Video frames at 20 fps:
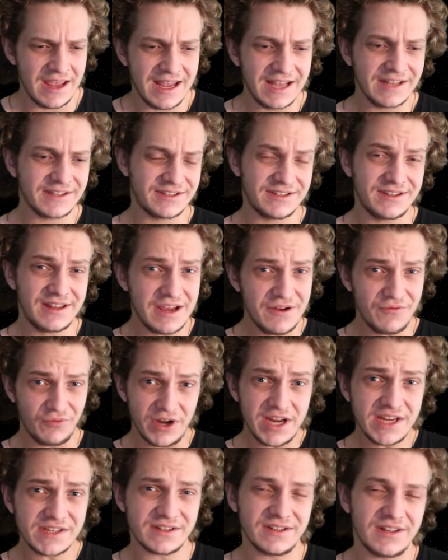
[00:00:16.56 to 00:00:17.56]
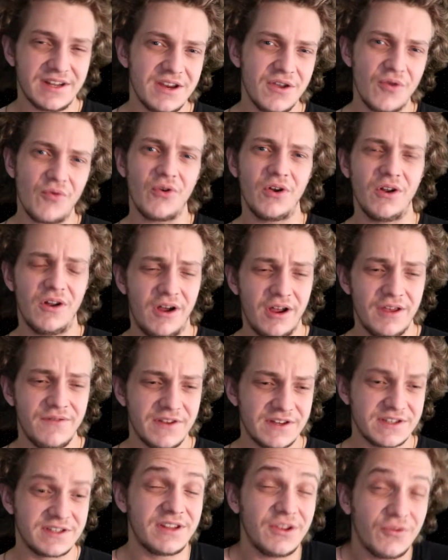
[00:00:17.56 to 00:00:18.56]
It's the reason that you're alive,
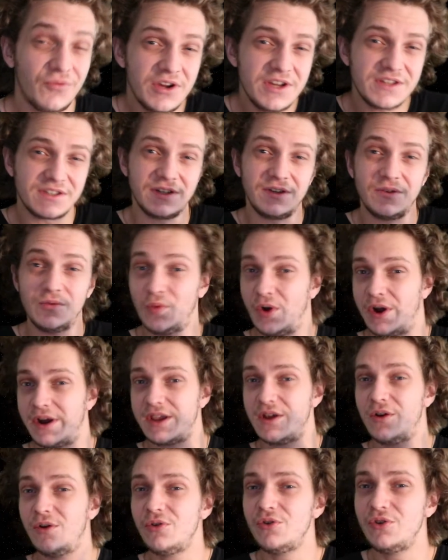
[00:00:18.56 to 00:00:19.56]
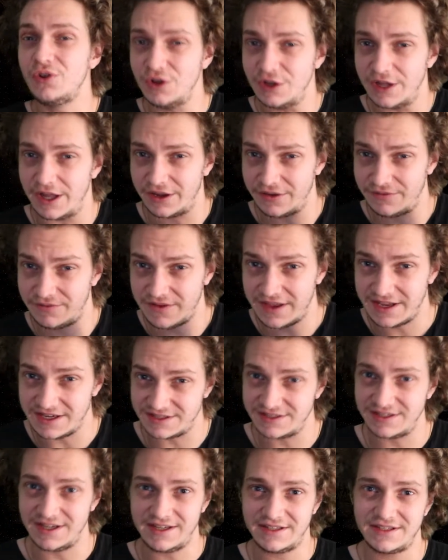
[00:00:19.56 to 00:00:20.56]
it's the reason why all life
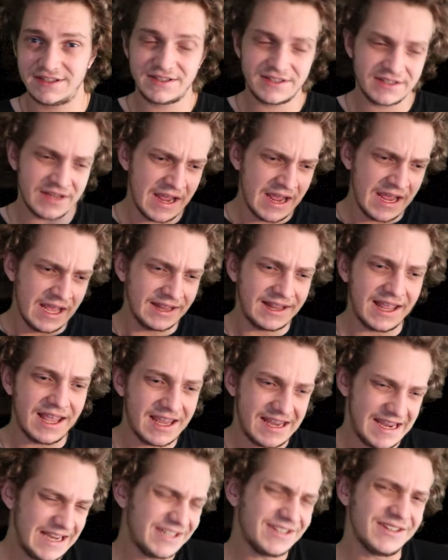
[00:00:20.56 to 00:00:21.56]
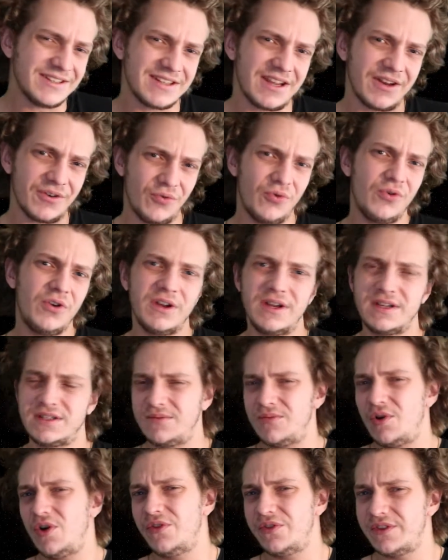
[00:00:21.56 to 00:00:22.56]
exists. There isn't an
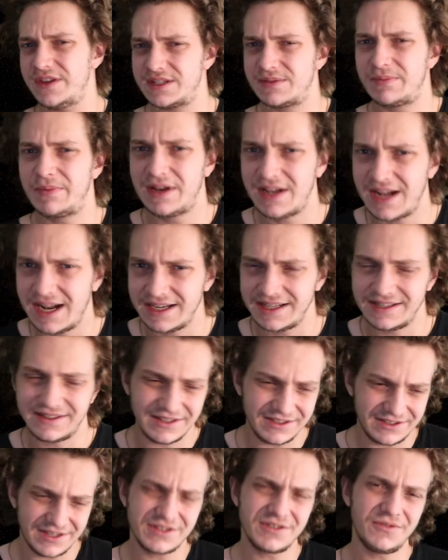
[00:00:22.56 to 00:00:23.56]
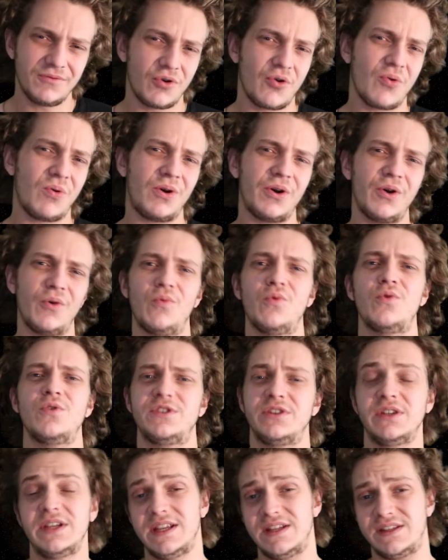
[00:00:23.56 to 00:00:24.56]
organism on this planet that doesn't require
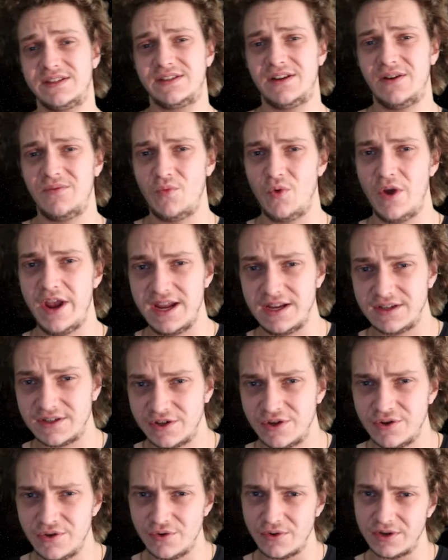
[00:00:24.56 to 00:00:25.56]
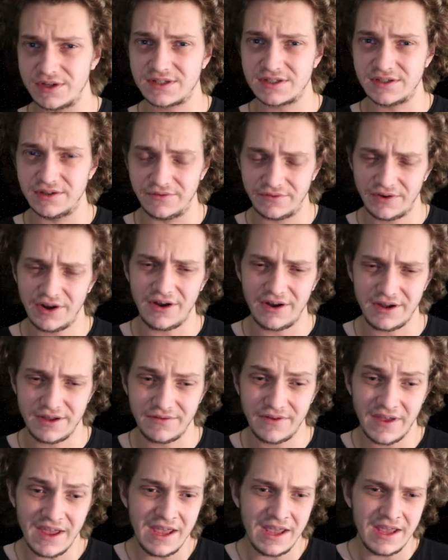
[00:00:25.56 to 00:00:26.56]
water in some way to
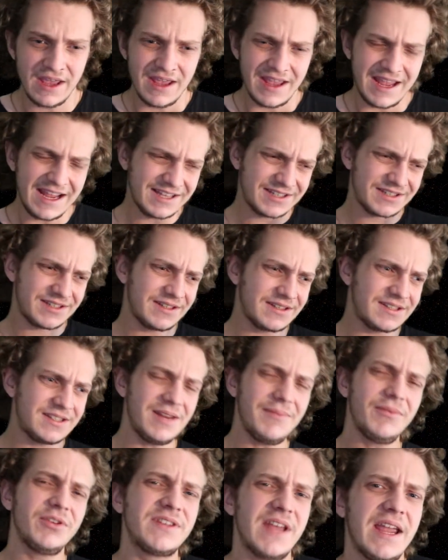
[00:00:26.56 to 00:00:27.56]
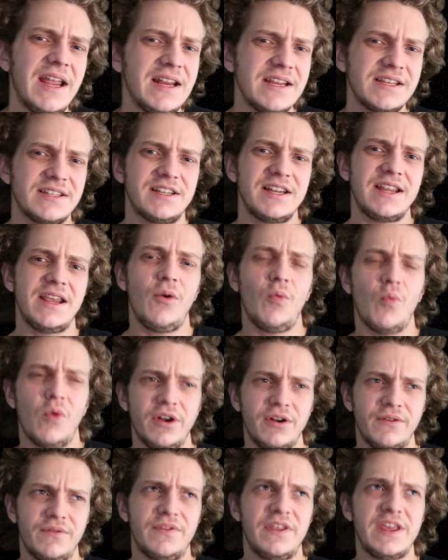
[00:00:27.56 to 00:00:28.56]
survive. It's simultaneously
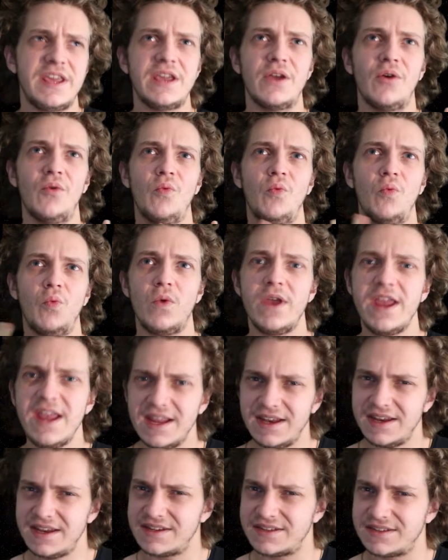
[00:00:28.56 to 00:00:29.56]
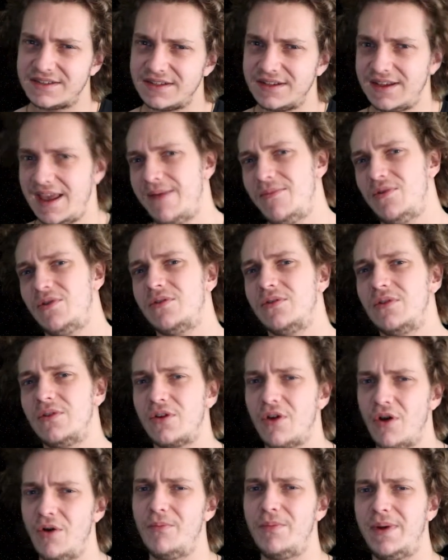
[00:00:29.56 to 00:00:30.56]
one of the weirdest chemical
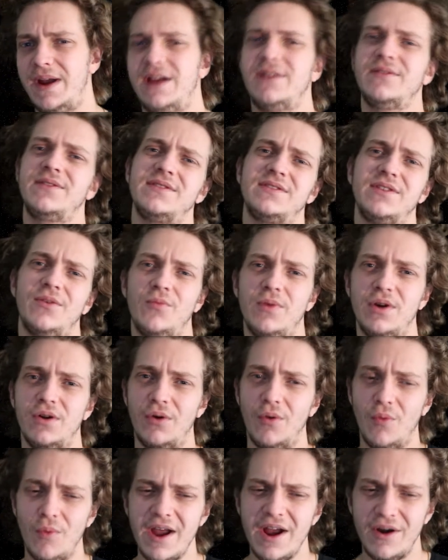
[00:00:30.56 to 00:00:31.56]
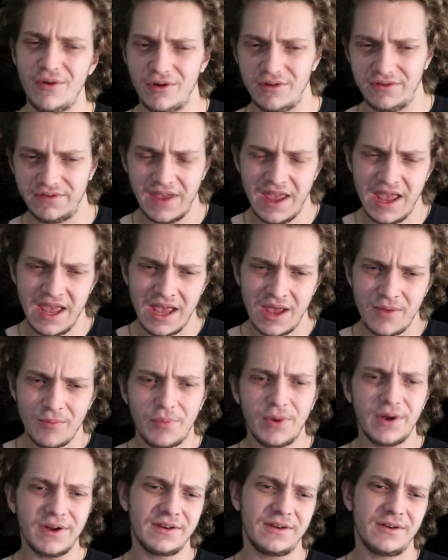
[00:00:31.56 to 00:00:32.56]
compounds that we're aware of.
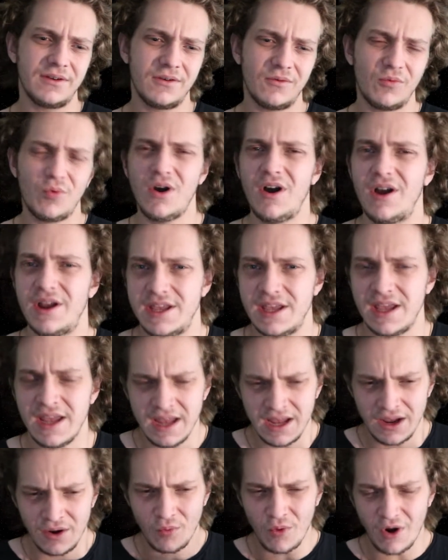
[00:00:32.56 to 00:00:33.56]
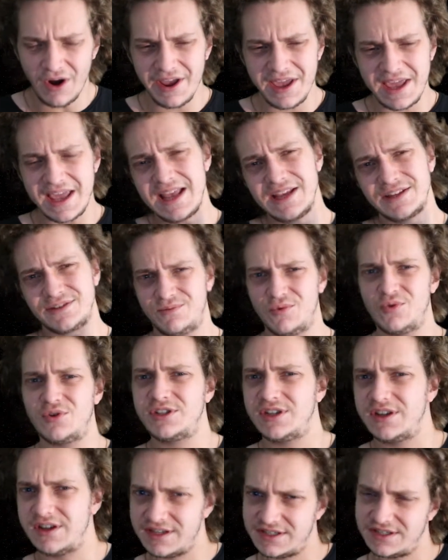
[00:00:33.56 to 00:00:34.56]
But why? Why is
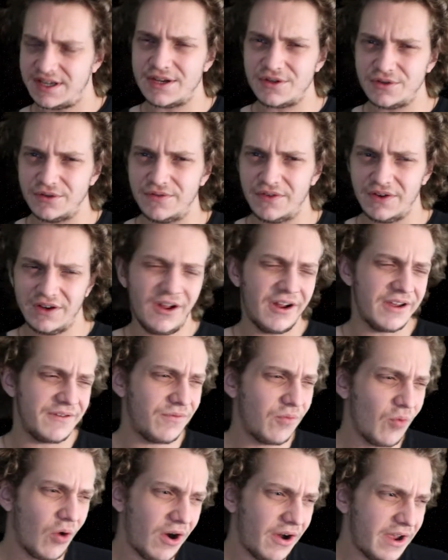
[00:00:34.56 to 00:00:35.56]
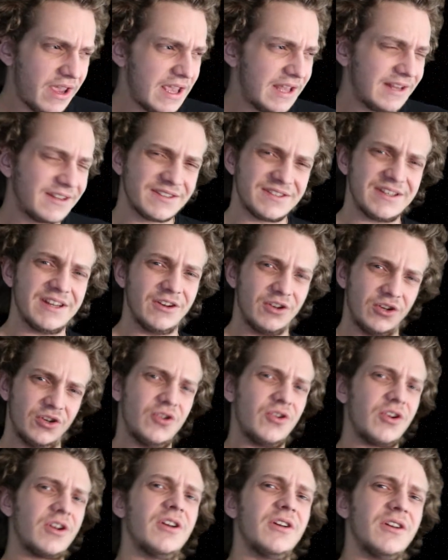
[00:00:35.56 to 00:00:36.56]
water essential for life? Why does it
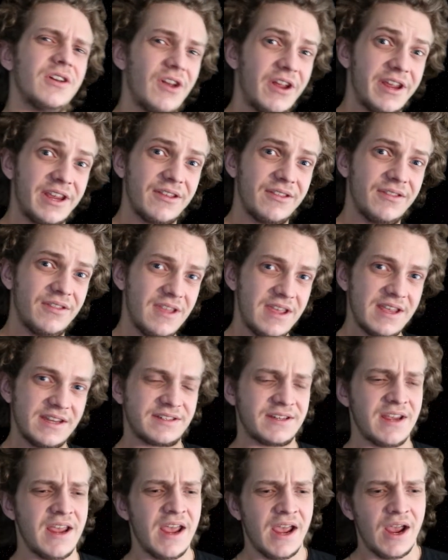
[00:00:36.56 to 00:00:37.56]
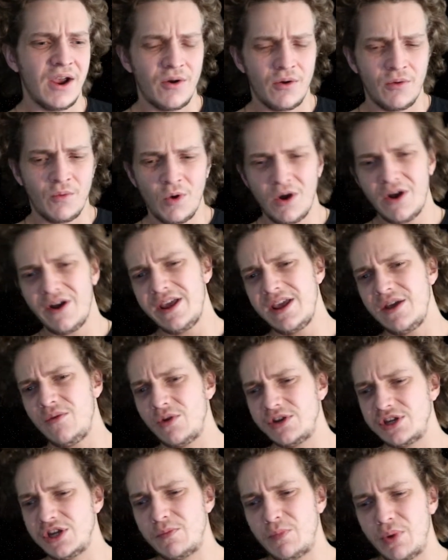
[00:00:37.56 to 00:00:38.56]
look like this? Why,
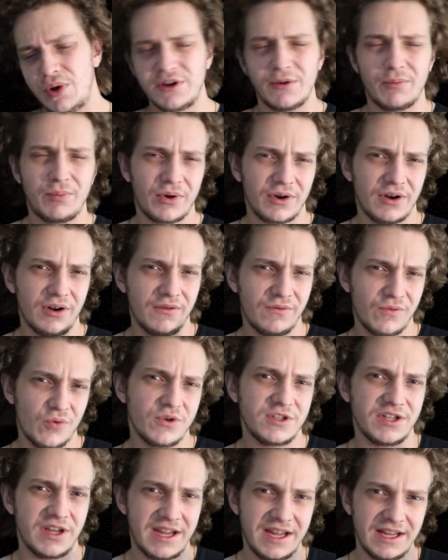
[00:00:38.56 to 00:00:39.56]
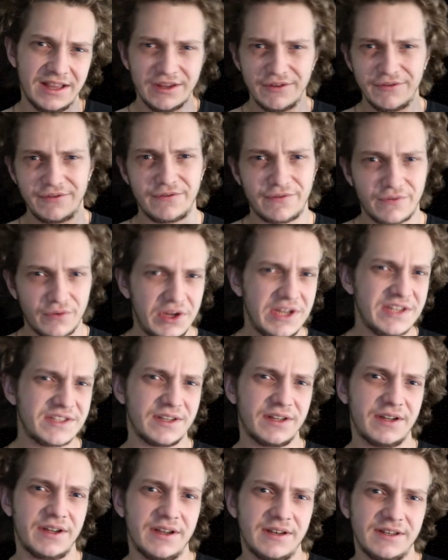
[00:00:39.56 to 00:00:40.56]
when you put a bottle of water in the
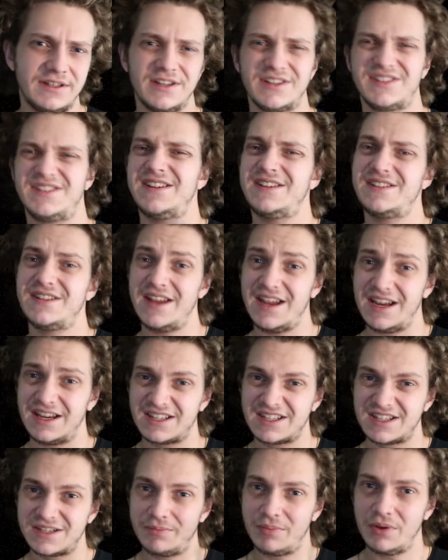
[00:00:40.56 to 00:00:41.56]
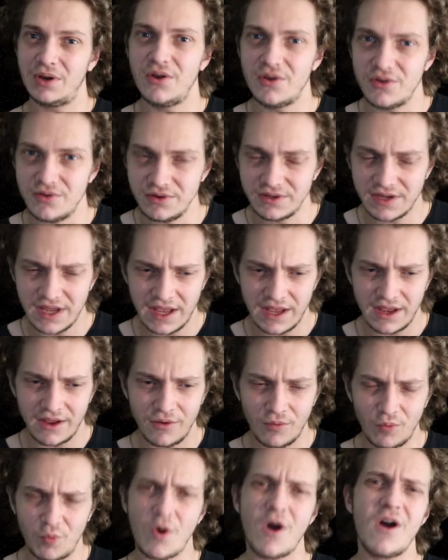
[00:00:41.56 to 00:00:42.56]
freezer, does it explode?
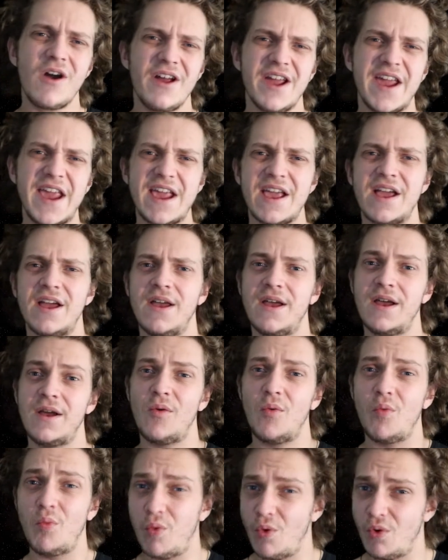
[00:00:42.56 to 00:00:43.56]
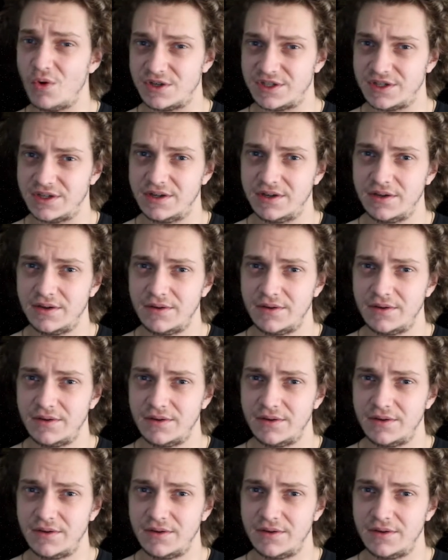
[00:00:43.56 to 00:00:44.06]
Why water?